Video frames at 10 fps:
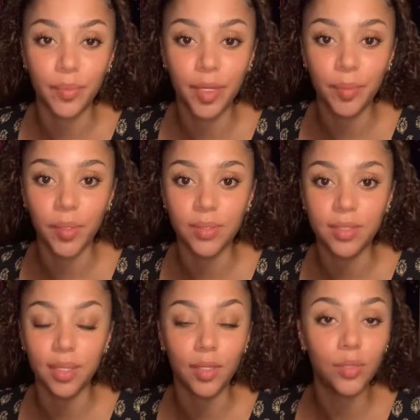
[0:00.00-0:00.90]
papers.
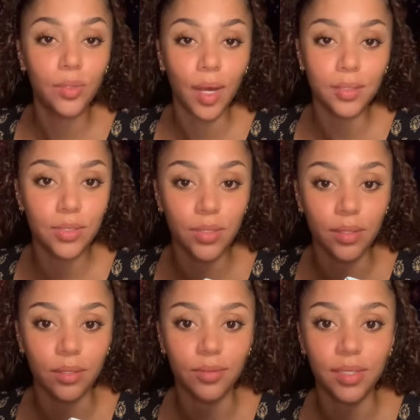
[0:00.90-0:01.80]
Like you got
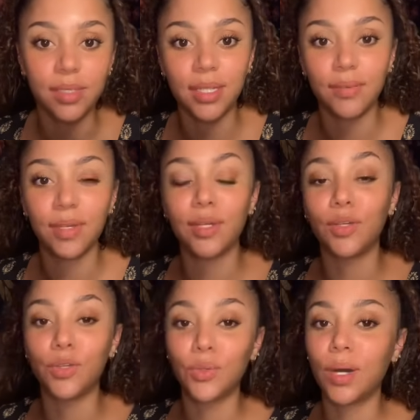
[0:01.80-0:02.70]
served. It's giving
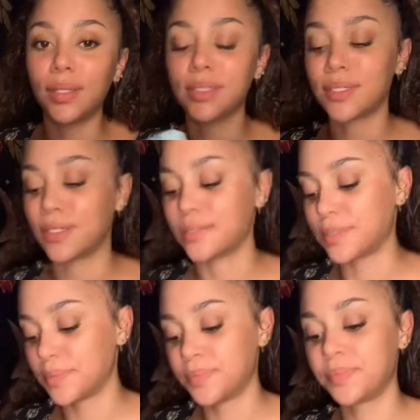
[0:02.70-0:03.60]
you got served.
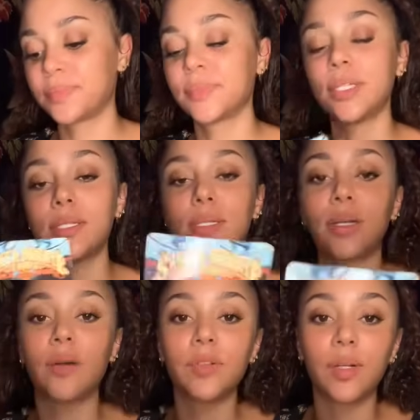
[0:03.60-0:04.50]
This is the
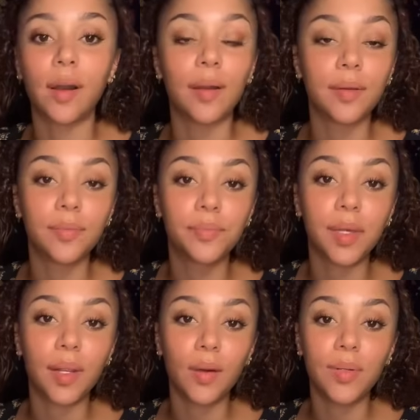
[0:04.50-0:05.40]
cover card.
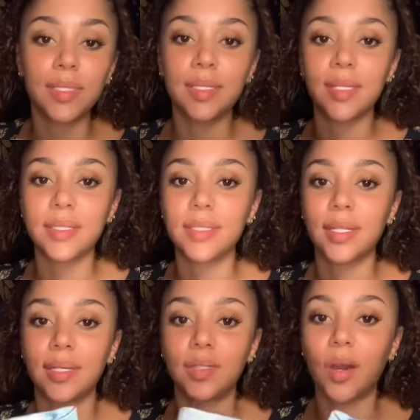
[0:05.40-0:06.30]
And I always say this is
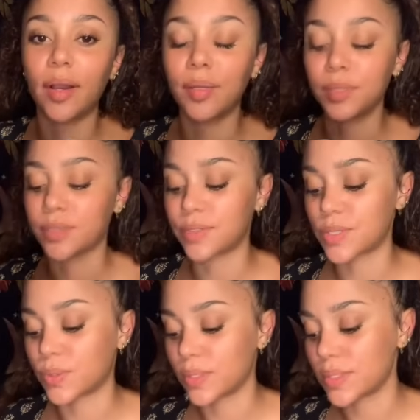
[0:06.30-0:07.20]
like a document of a
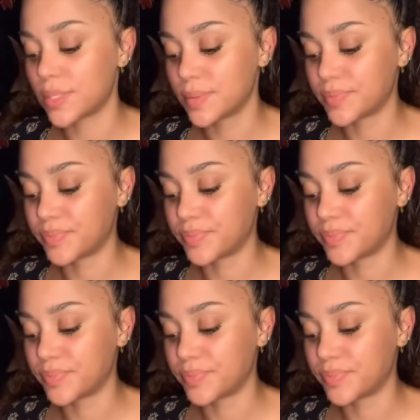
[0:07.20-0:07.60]
sorts.